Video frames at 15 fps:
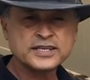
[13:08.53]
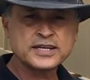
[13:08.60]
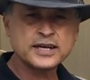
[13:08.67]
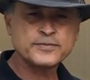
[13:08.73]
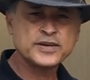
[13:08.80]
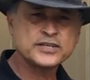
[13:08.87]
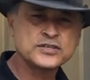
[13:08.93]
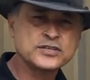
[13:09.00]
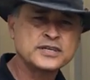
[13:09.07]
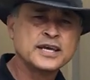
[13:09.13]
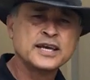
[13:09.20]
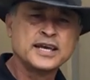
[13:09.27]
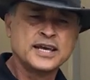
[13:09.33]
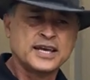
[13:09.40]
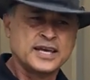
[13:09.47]
did I mention,
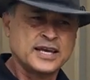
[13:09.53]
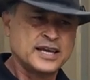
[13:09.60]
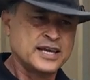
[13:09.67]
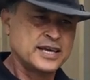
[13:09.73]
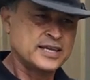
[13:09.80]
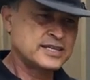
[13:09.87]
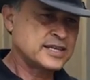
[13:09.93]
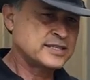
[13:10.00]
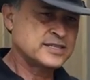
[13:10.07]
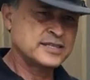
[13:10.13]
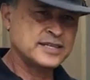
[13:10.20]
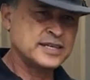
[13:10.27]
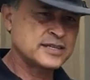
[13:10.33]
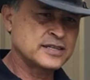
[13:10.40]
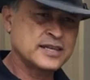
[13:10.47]
it
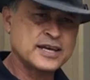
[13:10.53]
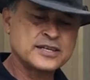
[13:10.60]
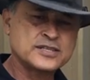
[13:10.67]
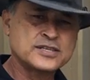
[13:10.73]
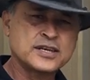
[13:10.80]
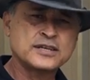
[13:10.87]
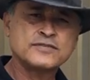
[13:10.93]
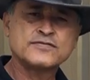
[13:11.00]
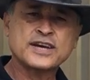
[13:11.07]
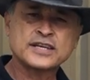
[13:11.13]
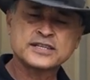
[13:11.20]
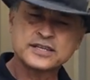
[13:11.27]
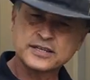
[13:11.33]
doesn't need a lot of sun. In fact,